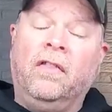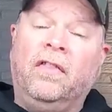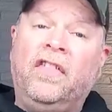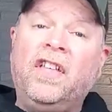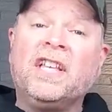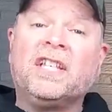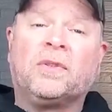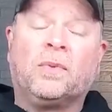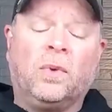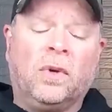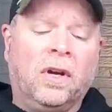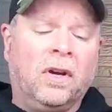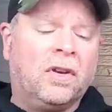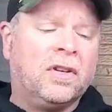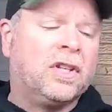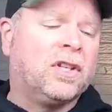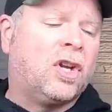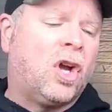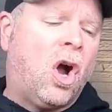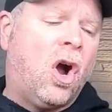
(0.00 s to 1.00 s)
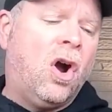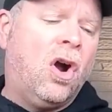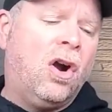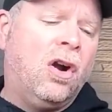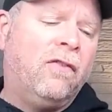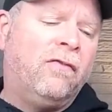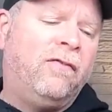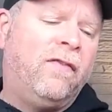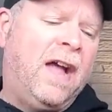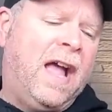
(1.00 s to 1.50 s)
This Worx
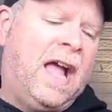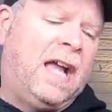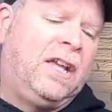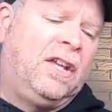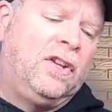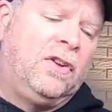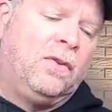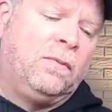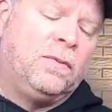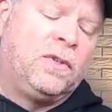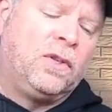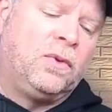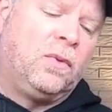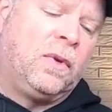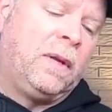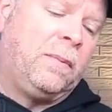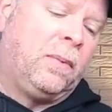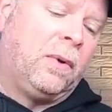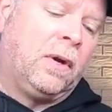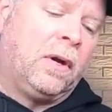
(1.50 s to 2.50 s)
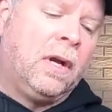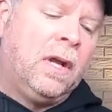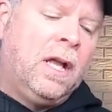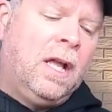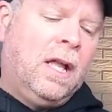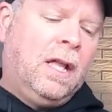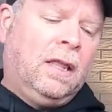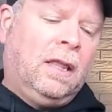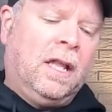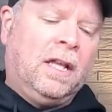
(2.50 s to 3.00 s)
car vacuum sweeper.
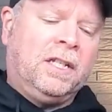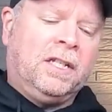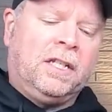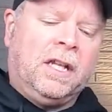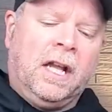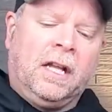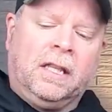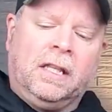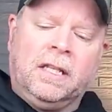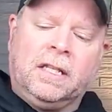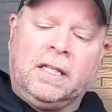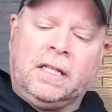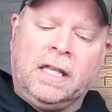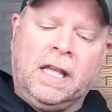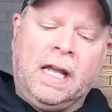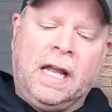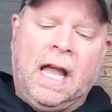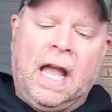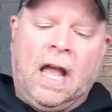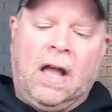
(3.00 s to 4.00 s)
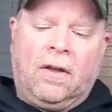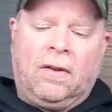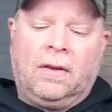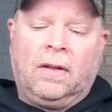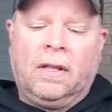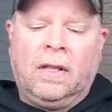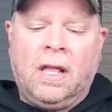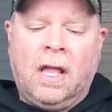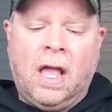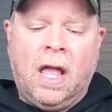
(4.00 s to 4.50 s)
Let's check this thing out.
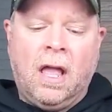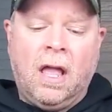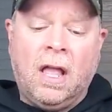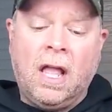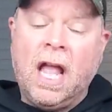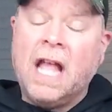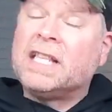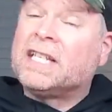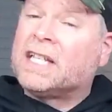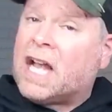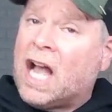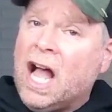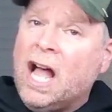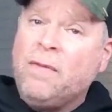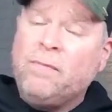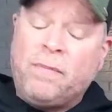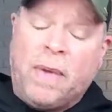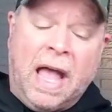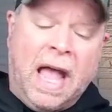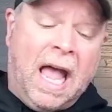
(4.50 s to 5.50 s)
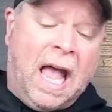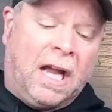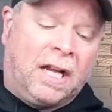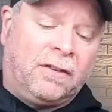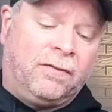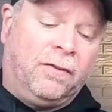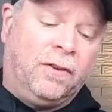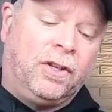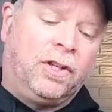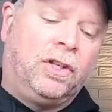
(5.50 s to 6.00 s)
It's
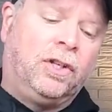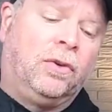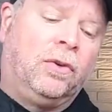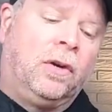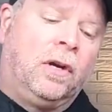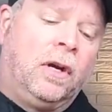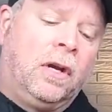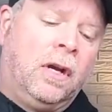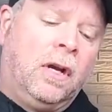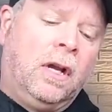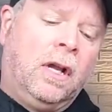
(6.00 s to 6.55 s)
compact for sure.